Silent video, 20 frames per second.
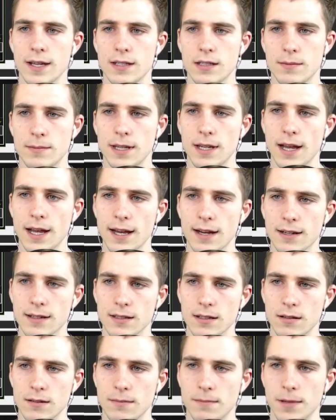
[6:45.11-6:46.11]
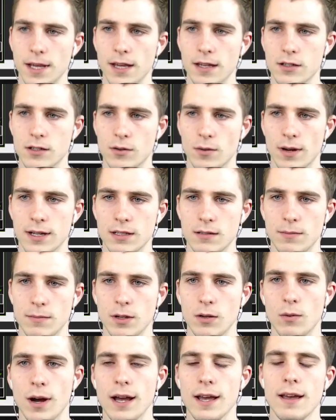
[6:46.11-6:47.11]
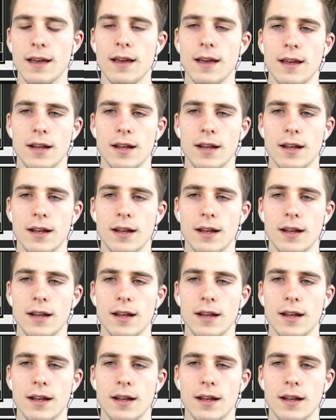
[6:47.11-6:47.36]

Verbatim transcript: speed x and phy speed y.